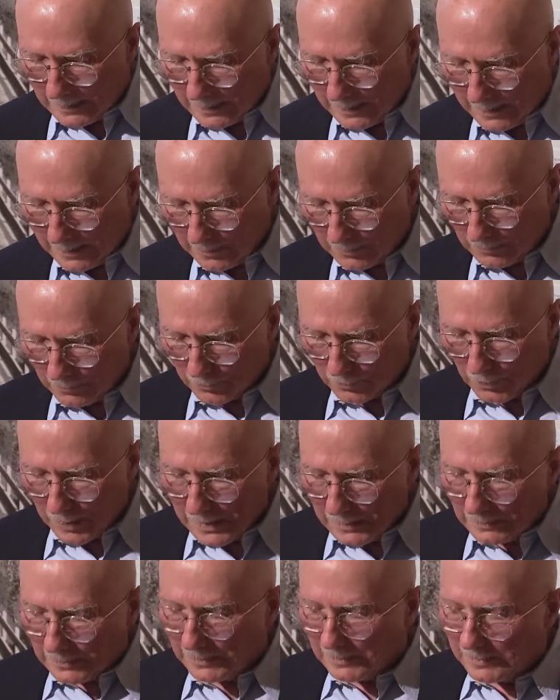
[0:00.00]
Now,
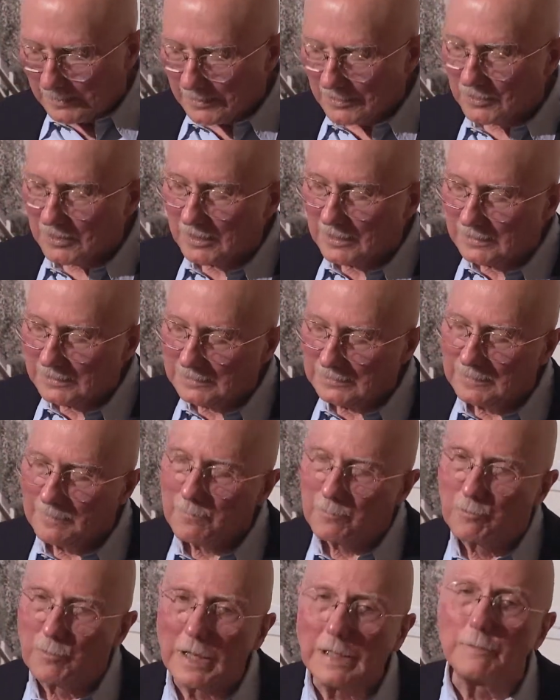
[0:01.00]
Greenland is a
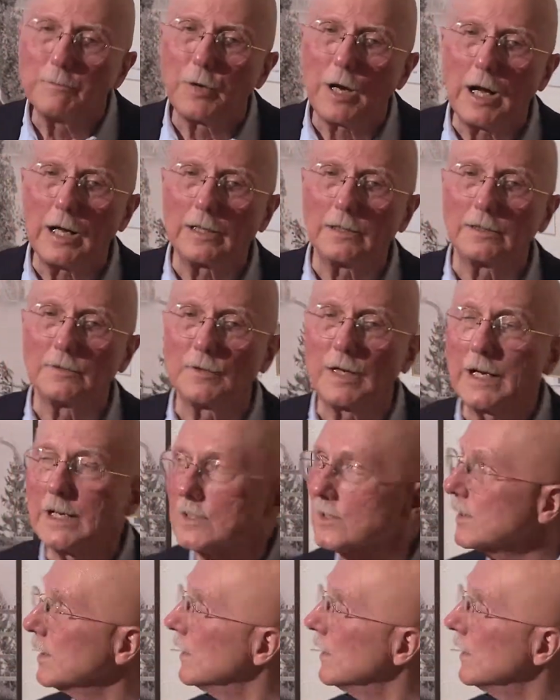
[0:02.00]
big pile of ice